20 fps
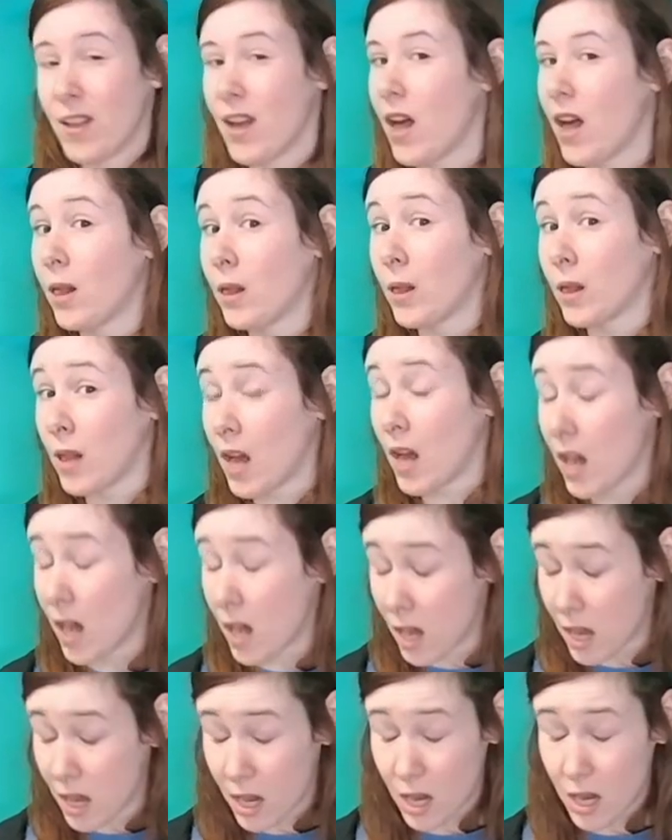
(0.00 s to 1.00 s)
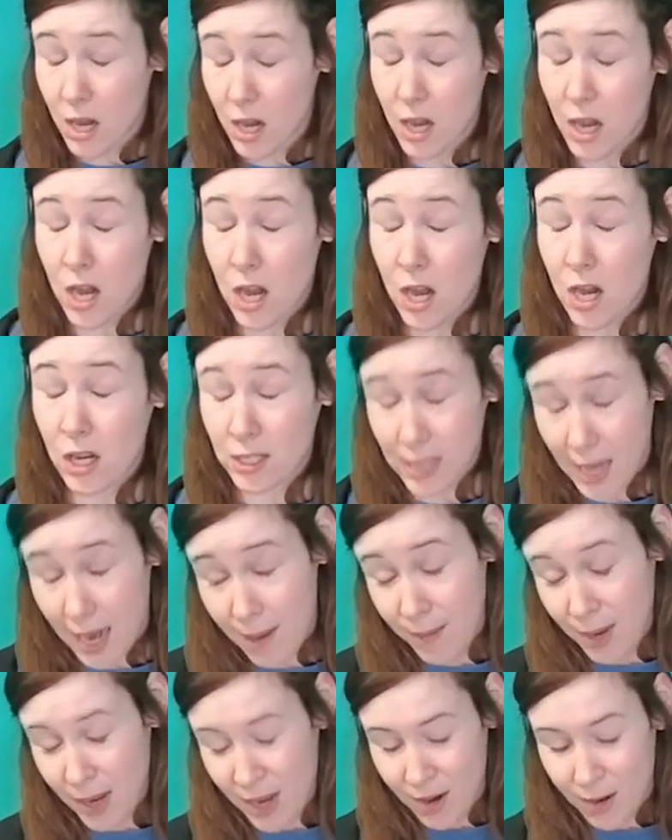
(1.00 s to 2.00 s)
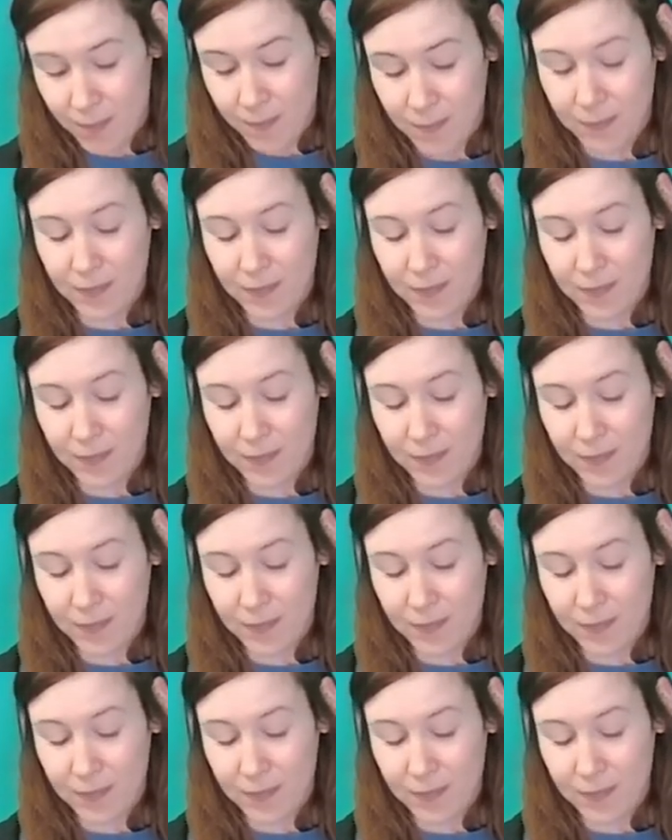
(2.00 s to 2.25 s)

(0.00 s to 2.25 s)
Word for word: a long time ago,